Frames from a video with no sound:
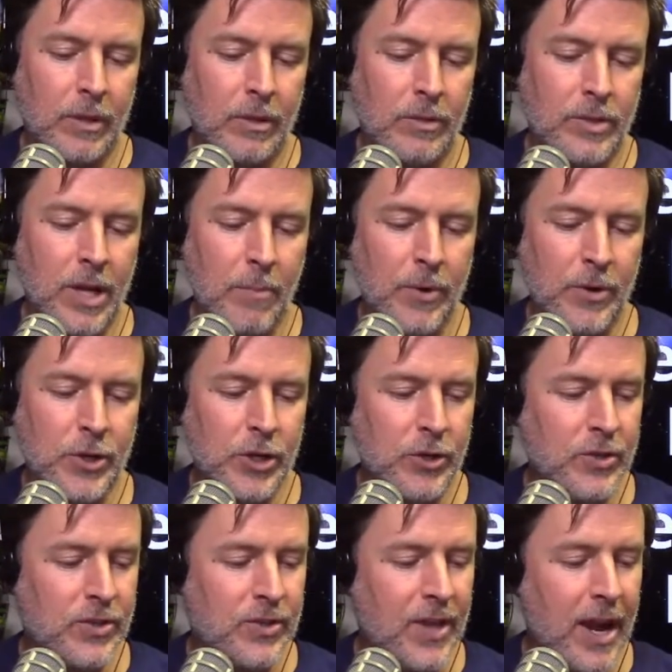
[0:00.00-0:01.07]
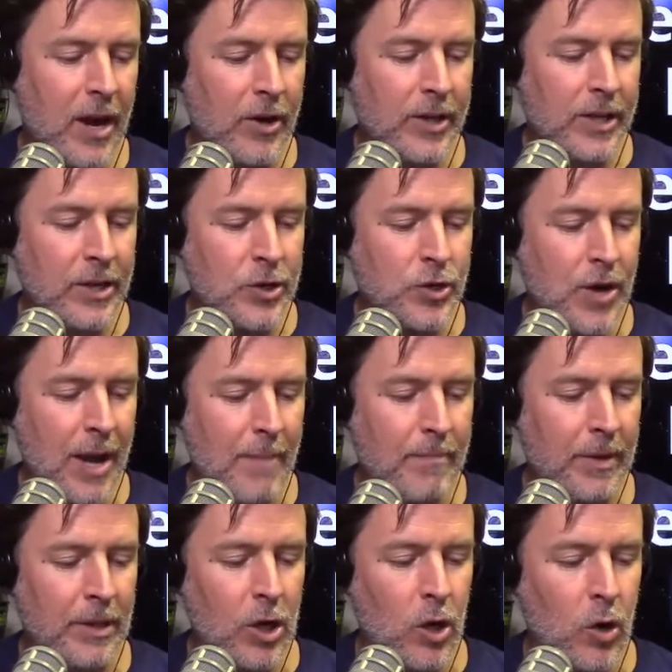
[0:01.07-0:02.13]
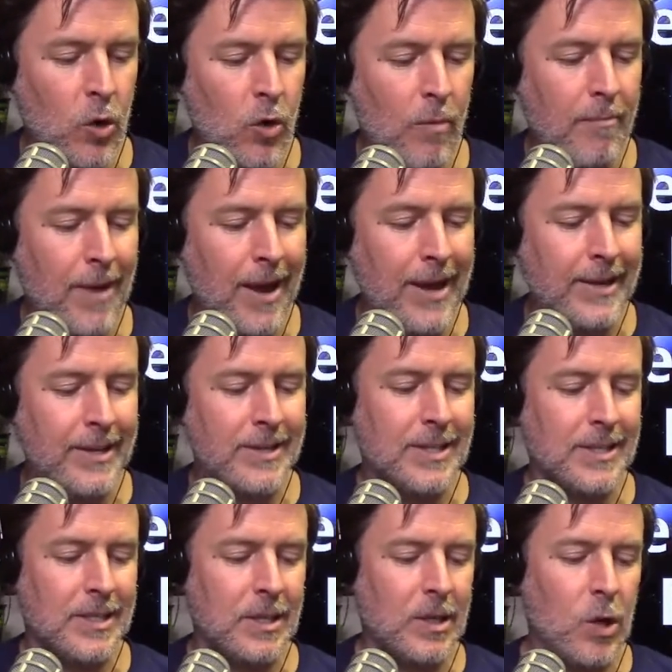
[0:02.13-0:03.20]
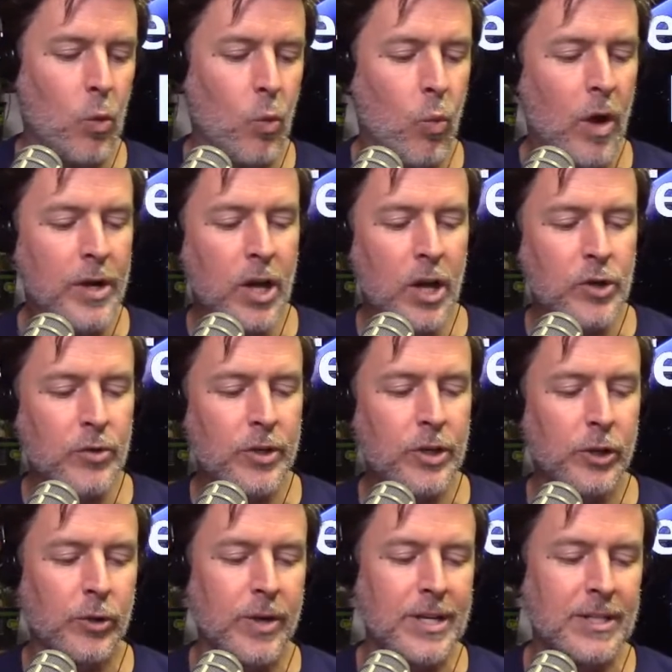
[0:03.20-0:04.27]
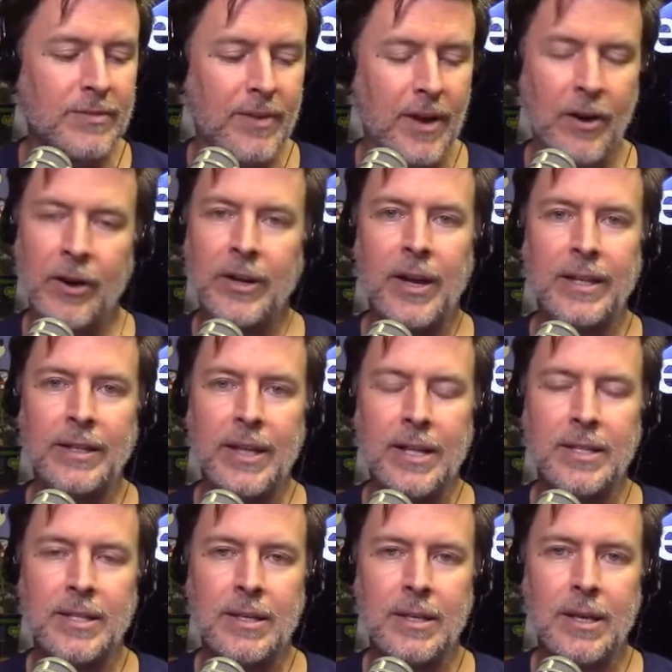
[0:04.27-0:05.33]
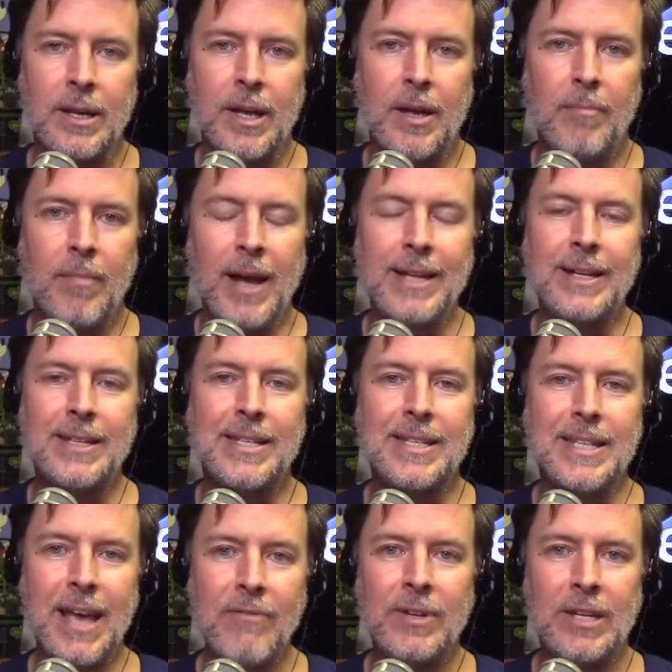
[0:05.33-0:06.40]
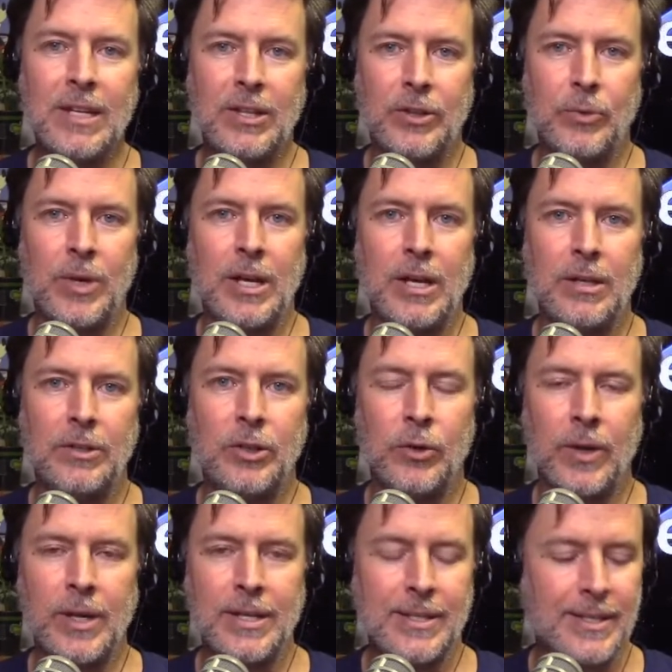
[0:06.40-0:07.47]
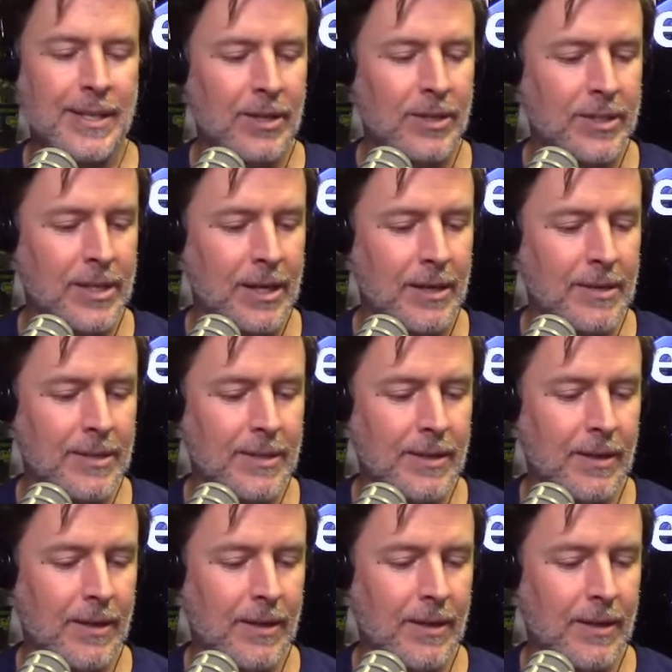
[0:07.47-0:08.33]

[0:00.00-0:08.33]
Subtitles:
Temperatures there can drop below minus 100 degrees Fahrenheit. That's minus 73 degrees Celsius.